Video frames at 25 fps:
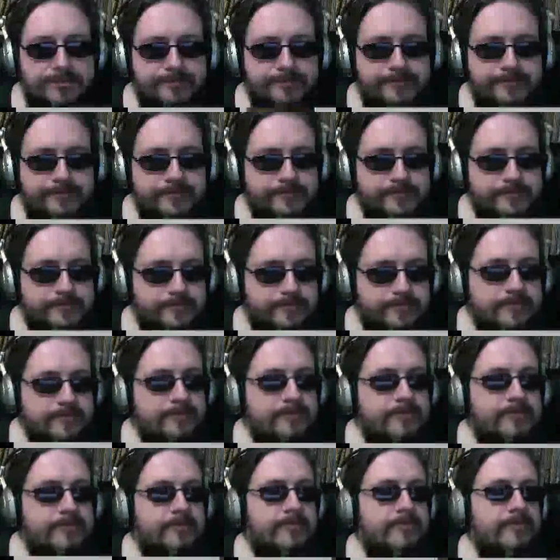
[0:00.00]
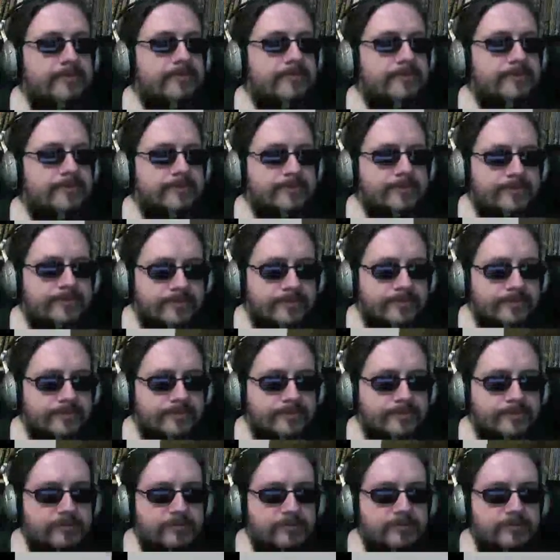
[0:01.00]

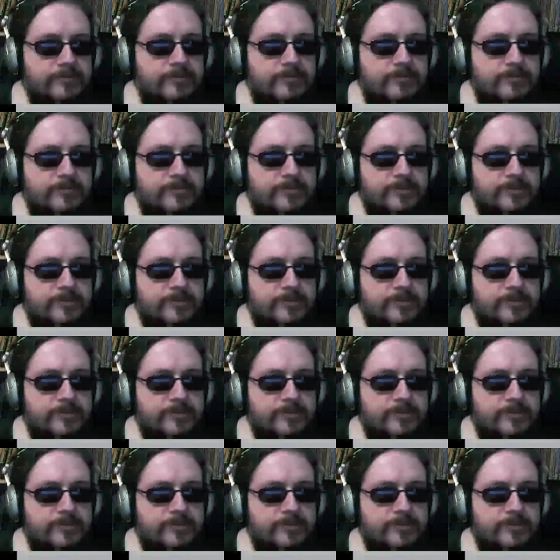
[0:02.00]
[no speech]